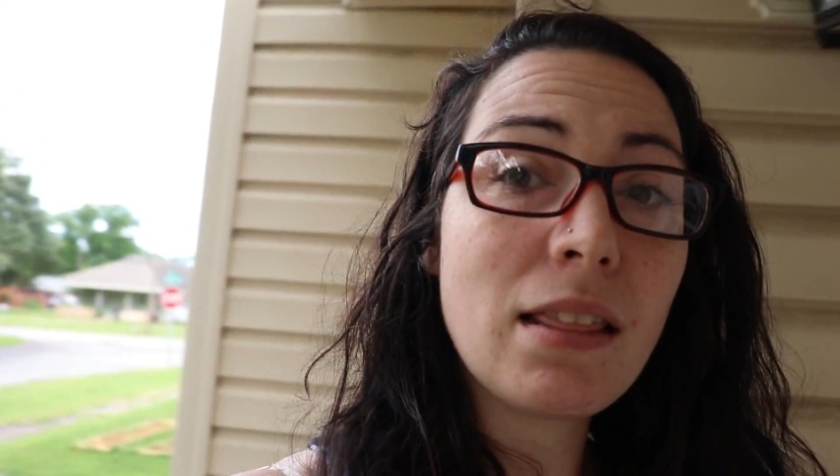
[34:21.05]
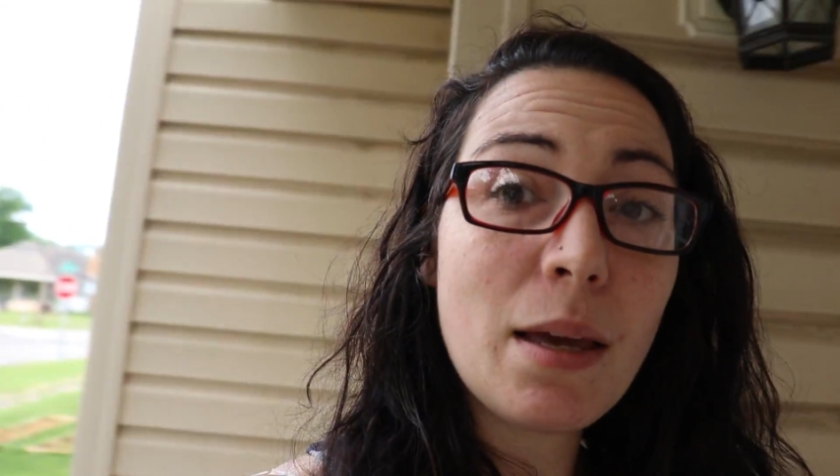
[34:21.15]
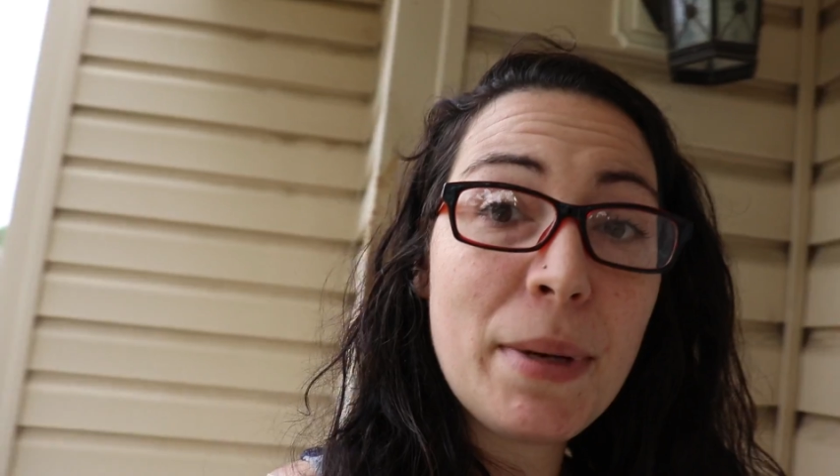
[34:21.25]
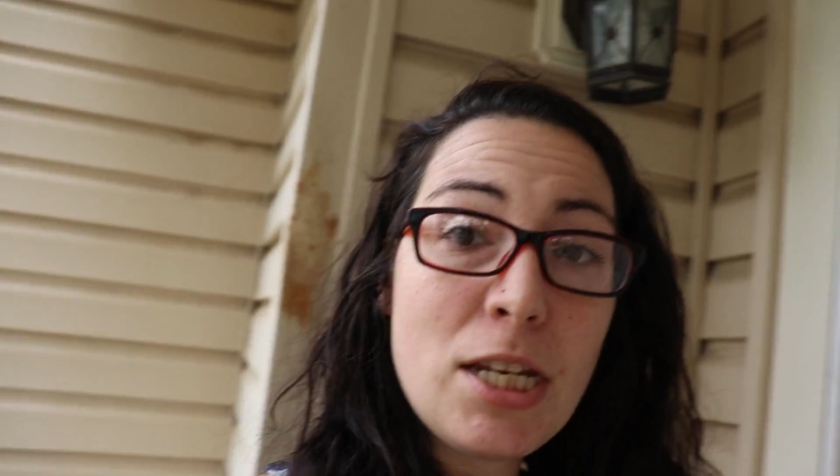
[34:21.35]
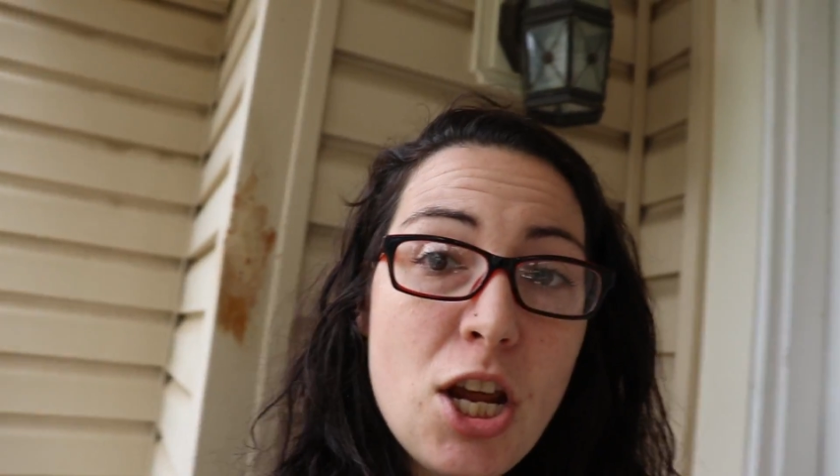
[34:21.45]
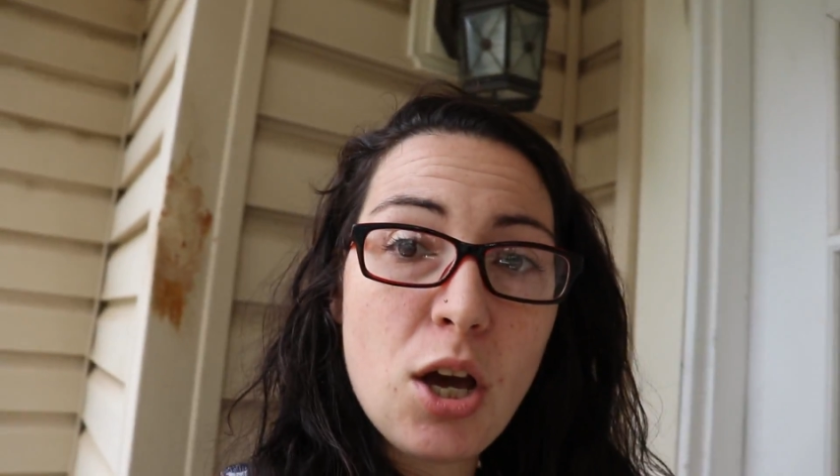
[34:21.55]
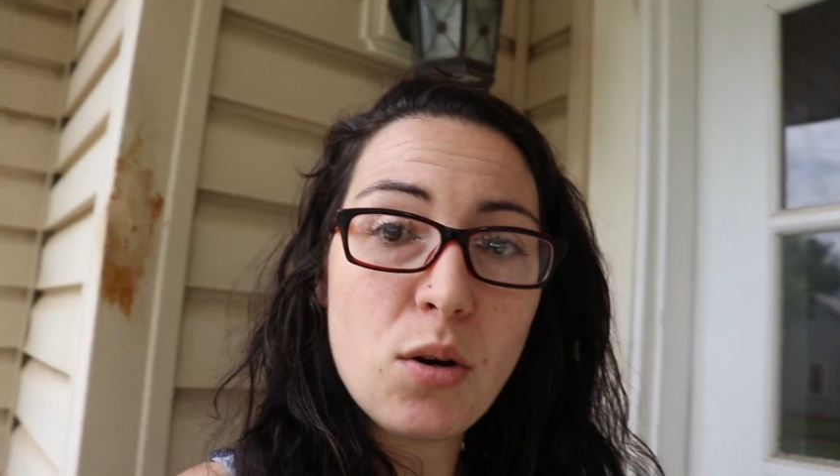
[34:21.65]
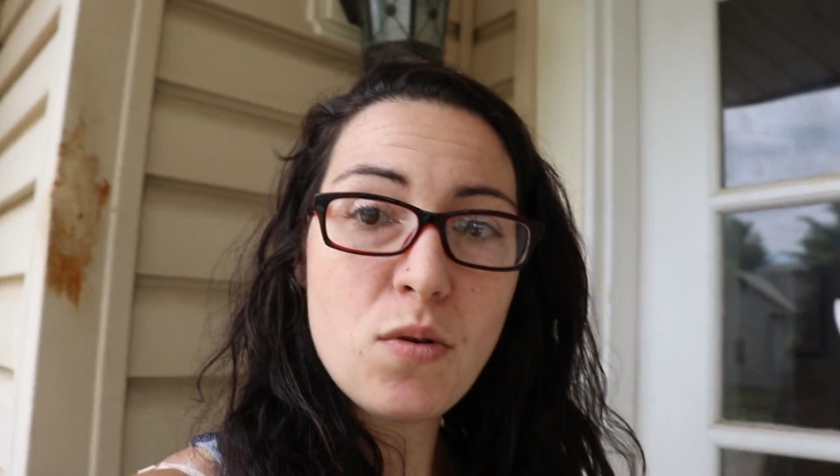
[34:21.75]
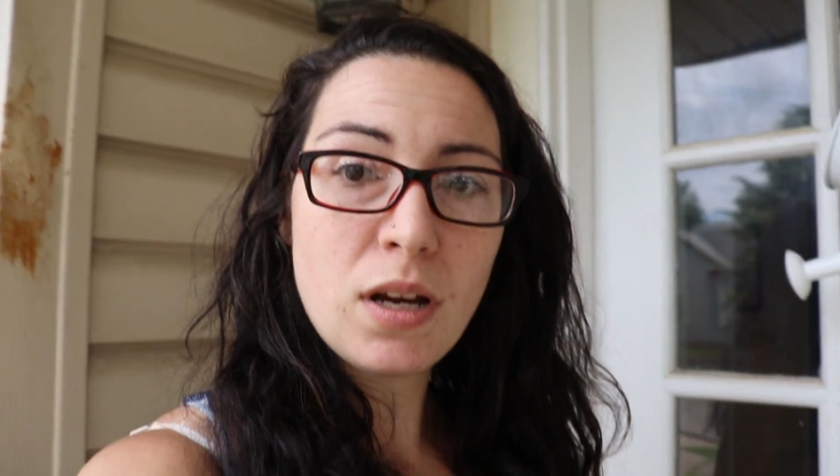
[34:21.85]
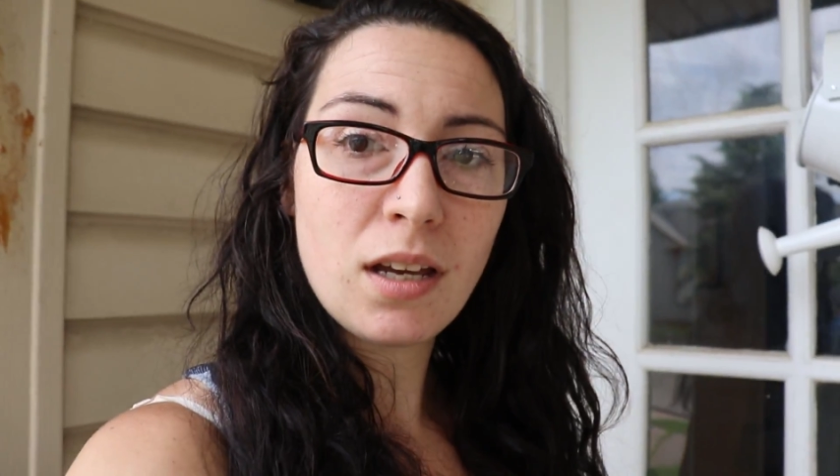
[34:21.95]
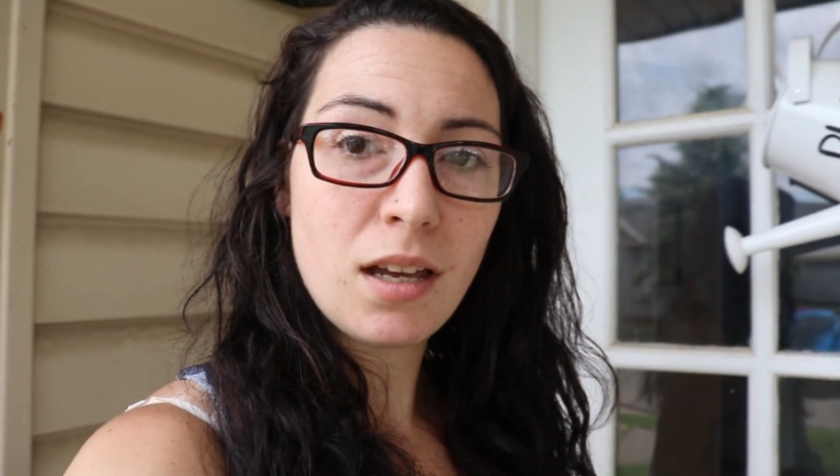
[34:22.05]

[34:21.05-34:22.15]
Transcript: let me know